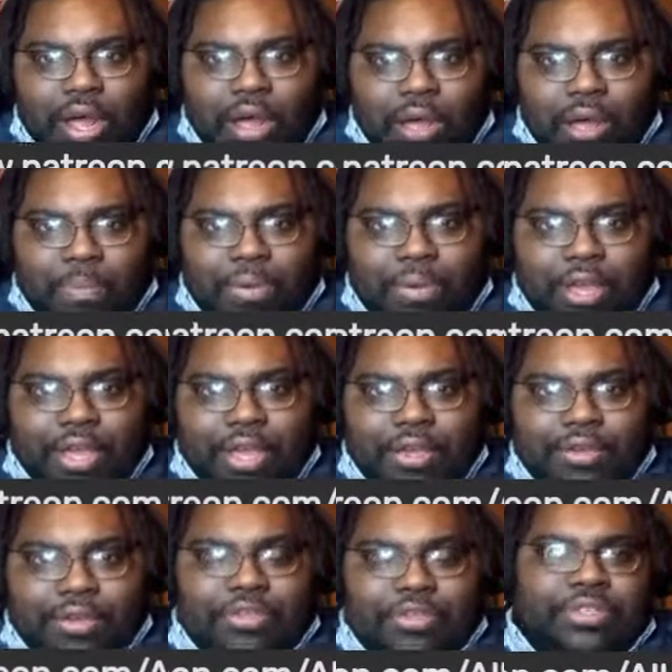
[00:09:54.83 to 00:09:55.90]

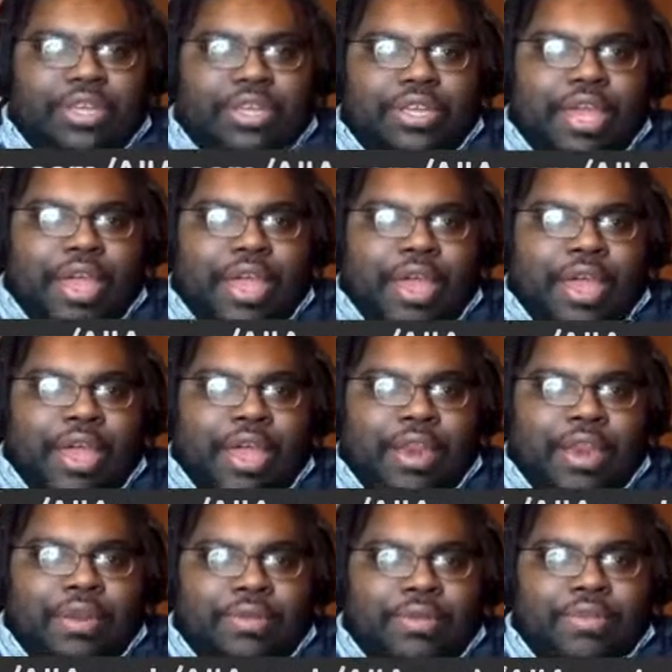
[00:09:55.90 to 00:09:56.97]
players and
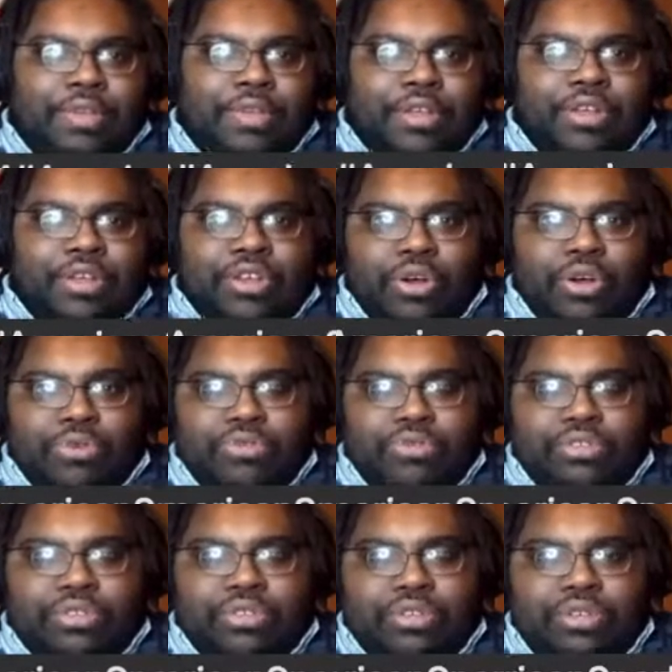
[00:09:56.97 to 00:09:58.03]

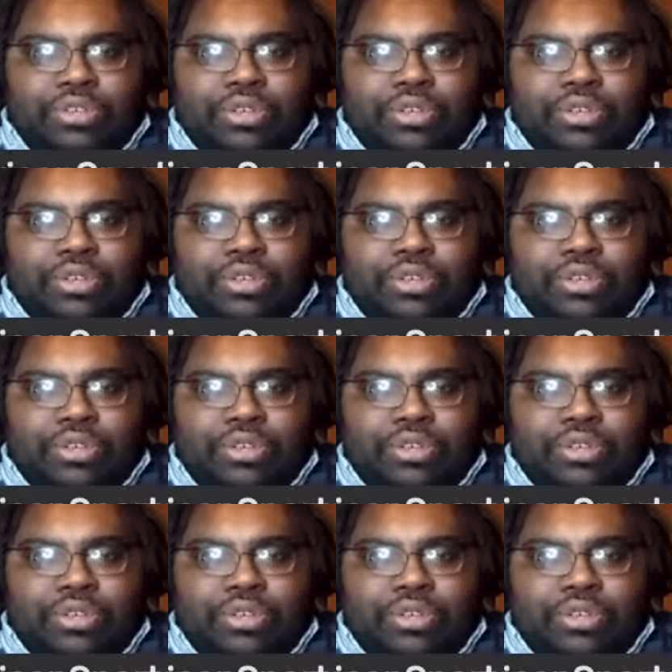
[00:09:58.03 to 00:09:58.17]
coach